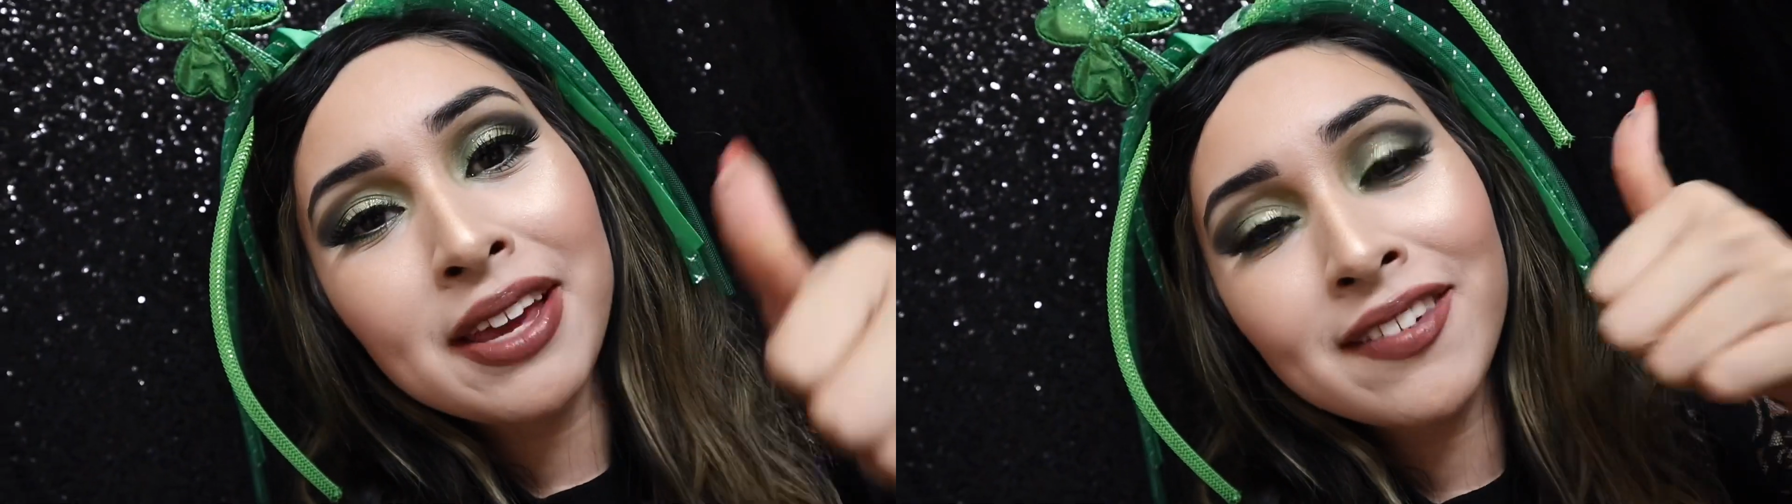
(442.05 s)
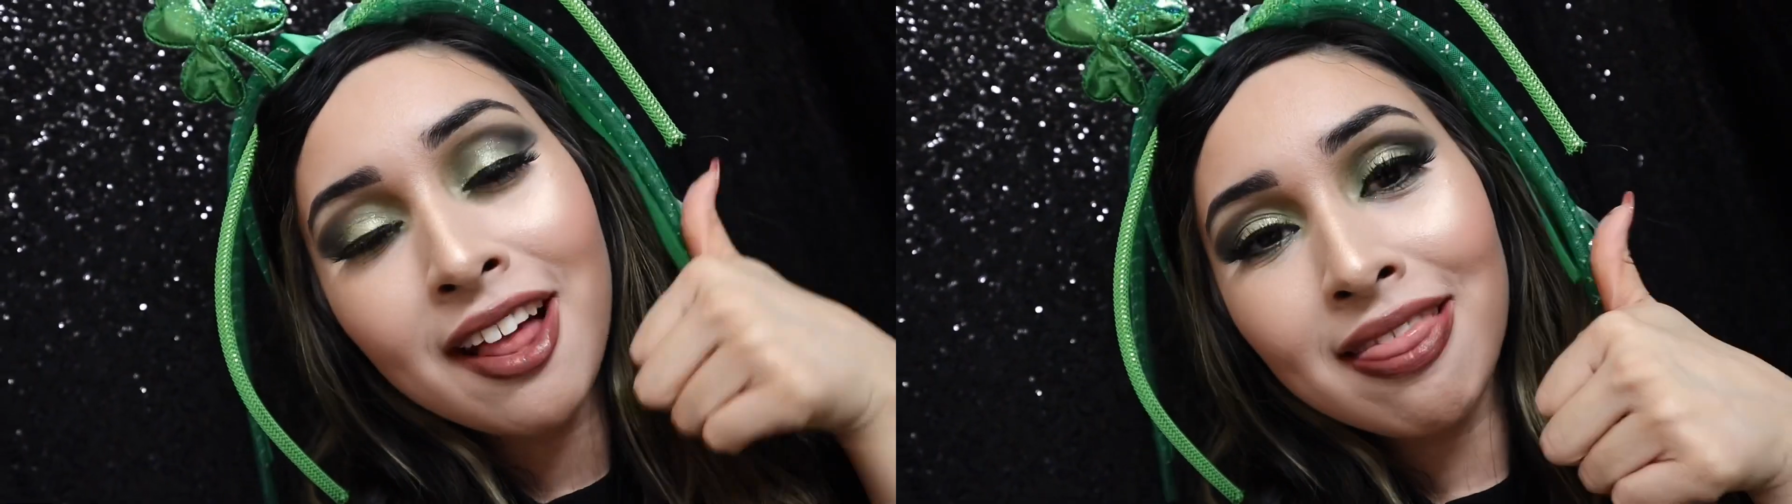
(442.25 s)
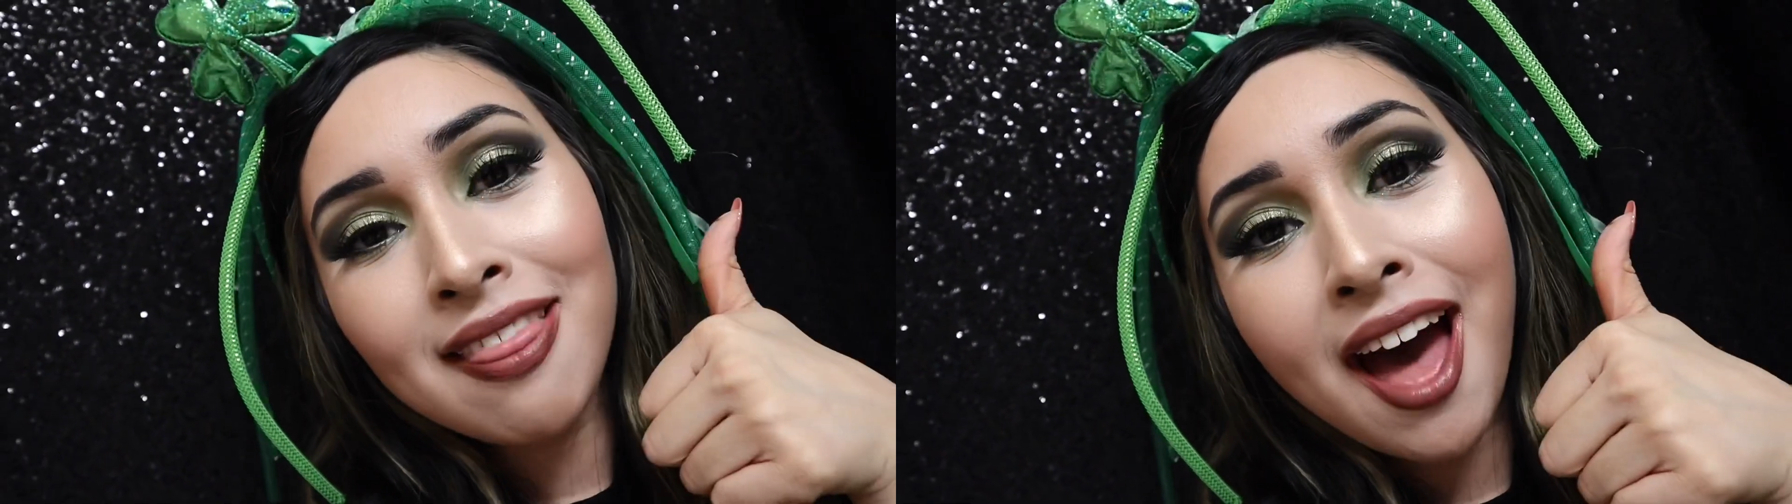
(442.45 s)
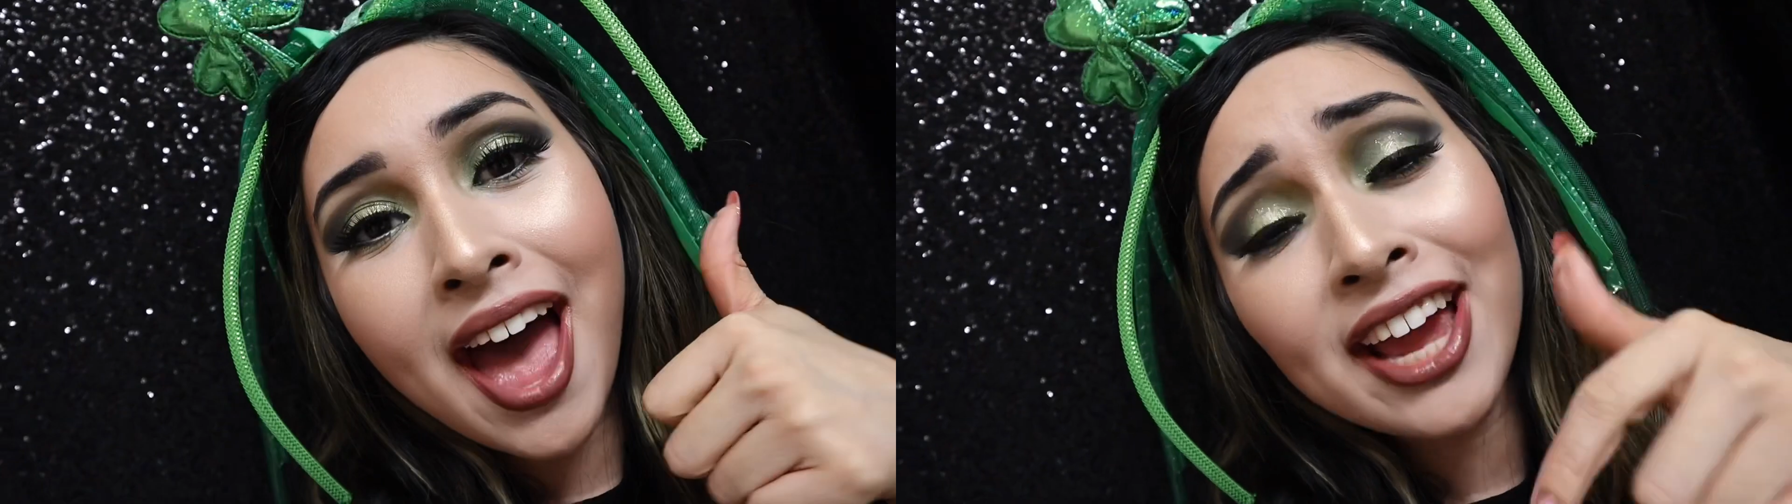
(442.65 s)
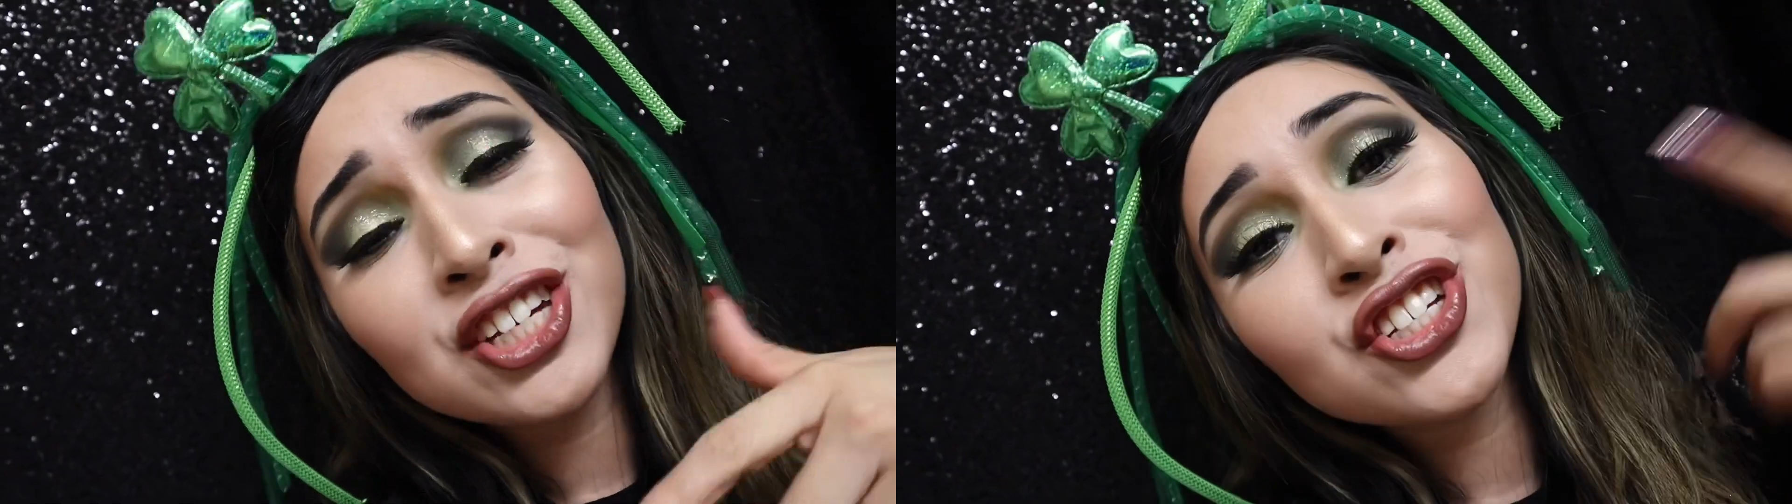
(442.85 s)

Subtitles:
give it a like,